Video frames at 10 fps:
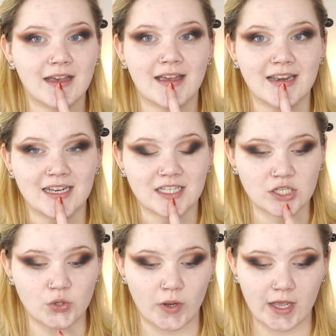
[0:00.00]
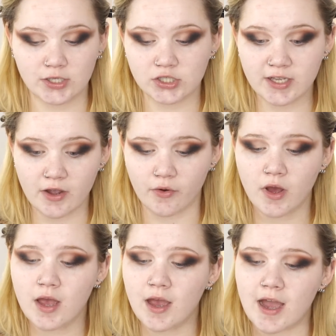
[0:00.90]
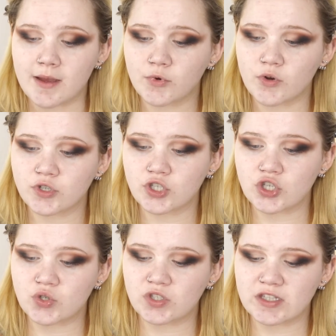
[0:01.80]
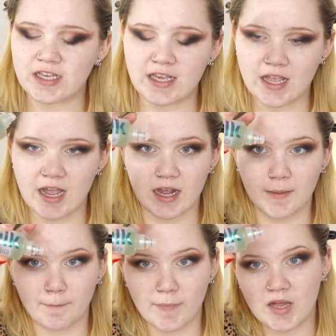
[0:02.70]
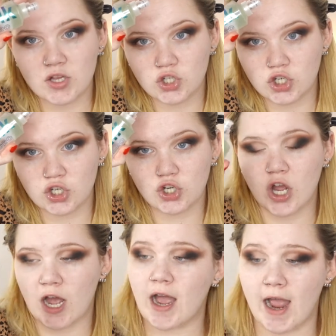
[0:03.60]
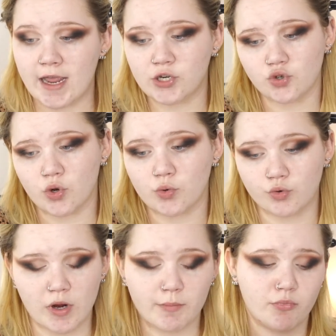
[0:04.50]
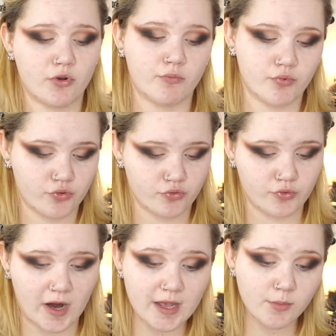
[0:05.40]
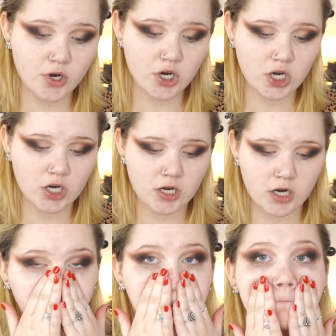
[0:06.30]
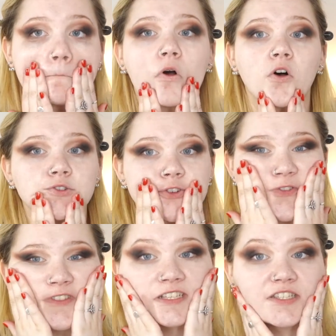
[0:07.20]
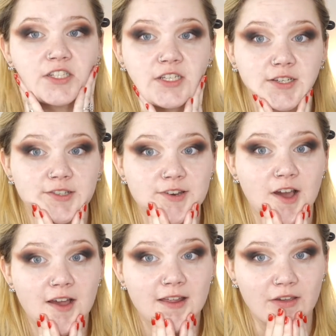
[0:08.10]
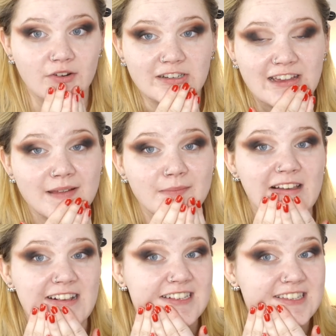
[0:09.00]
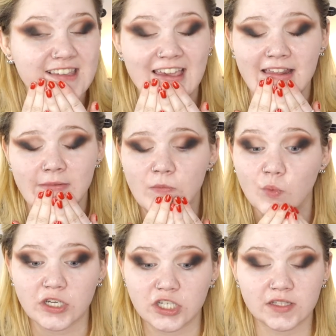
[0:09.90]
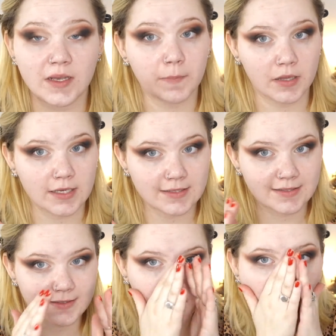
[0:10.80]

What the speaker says: And it's annoying. So I'm going to use the Milk Hydro Grip Primer. Also, this does not irritate my skin, which is a plus.